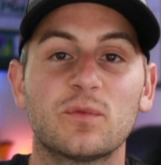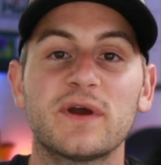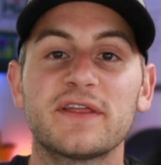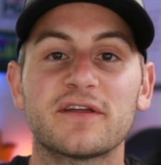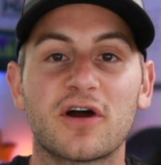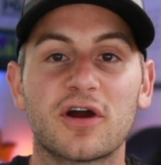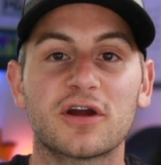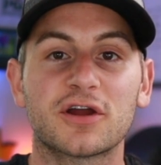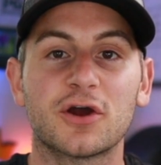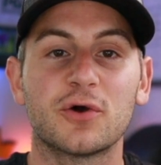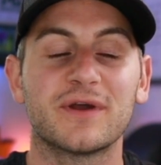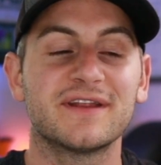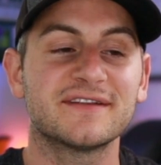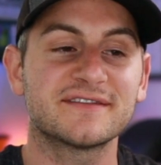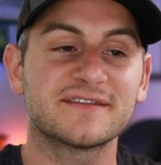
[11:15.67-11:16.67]
with
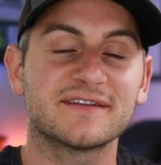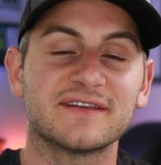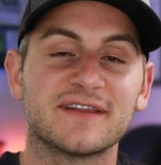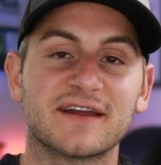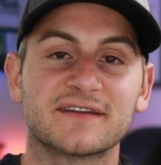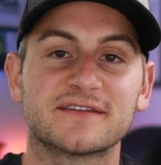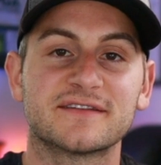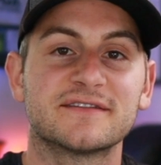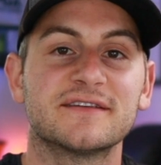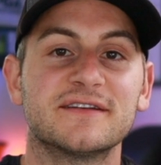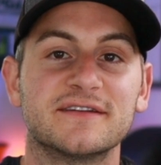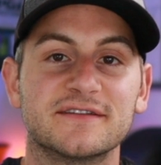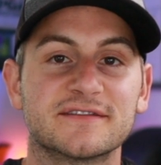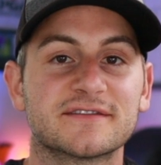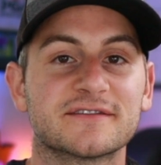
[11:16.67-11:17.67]
Argo in select
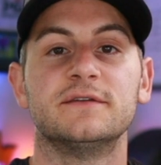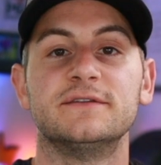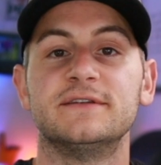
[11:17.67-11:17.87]
cities.